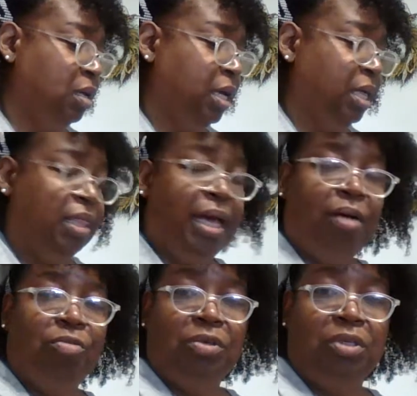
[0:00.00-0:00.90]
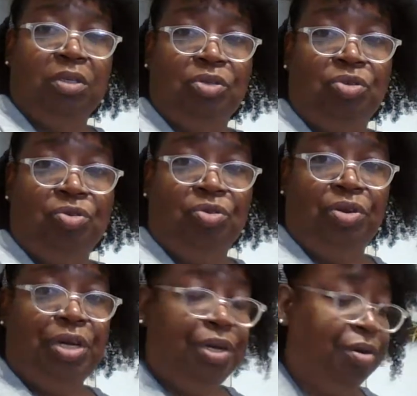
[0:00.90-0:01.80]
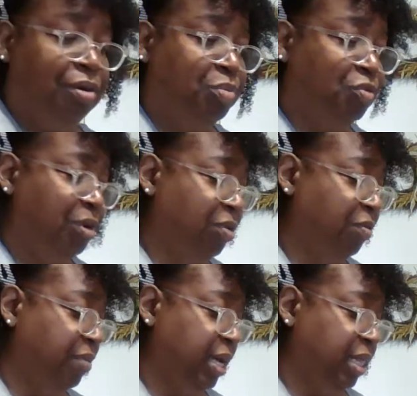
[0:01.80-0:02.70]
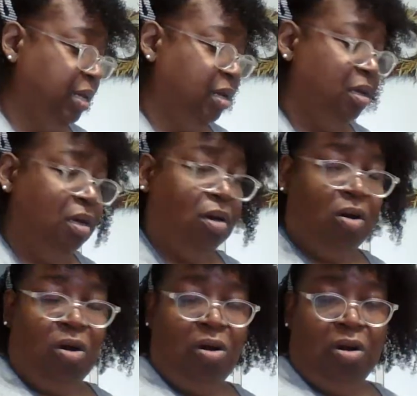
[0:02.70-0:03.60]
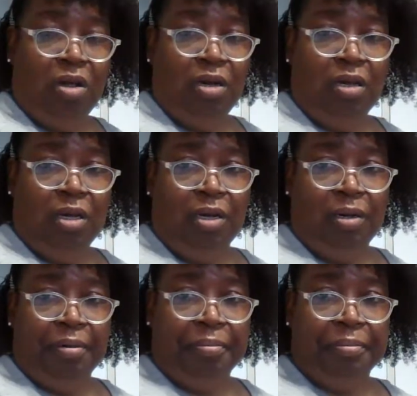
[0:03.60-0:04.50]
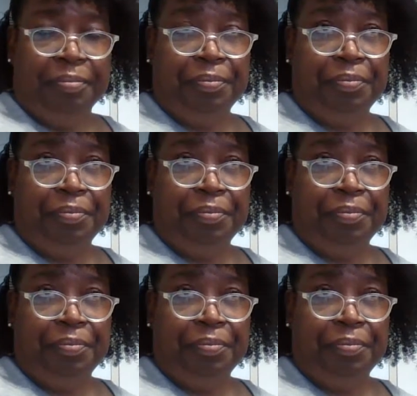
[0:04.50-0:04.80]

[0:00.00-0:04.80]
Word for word: and that was the store here in Moreno Valley on um,